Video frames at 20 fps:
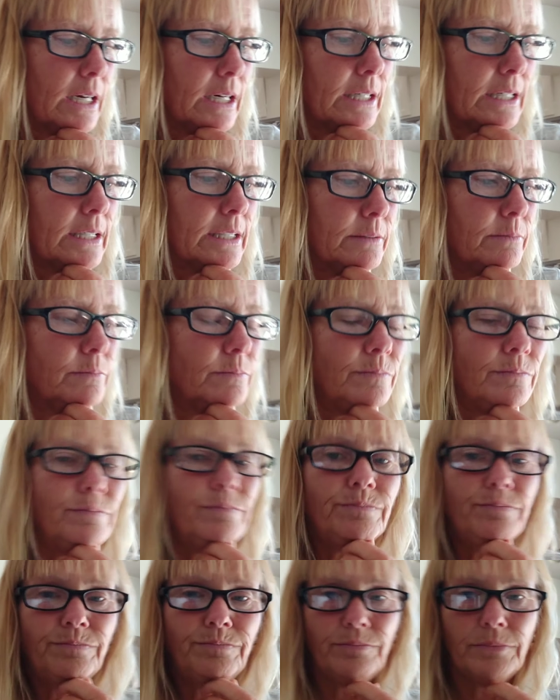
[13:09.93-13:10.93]

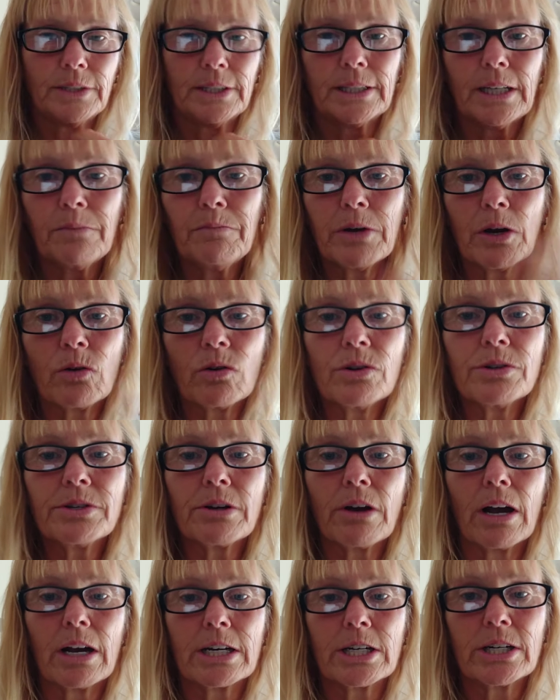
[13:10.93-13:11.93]
Some minerals
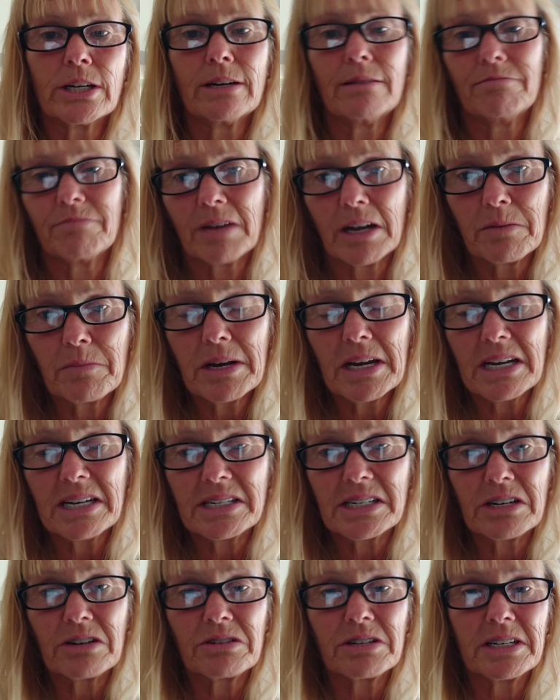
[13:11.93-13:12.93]
are actually going to be
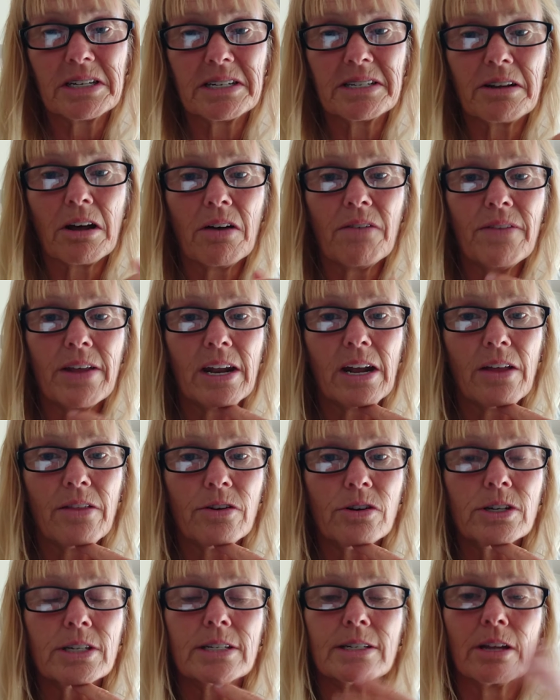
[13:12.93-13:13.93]
easier to dissolve than
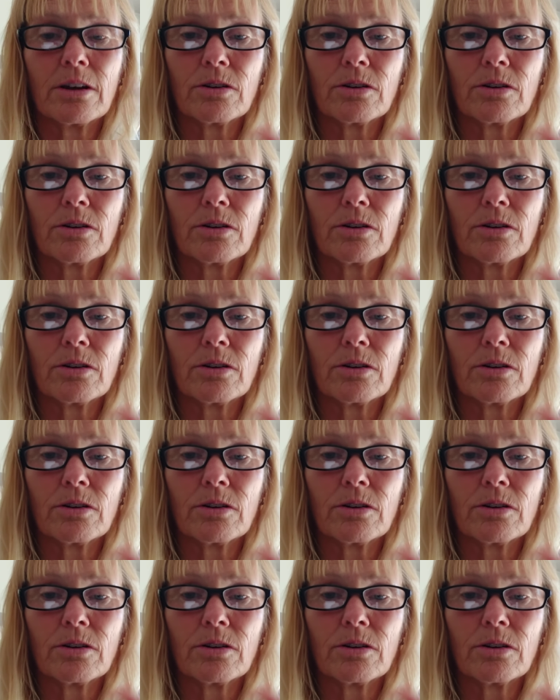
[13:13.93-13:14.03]
others.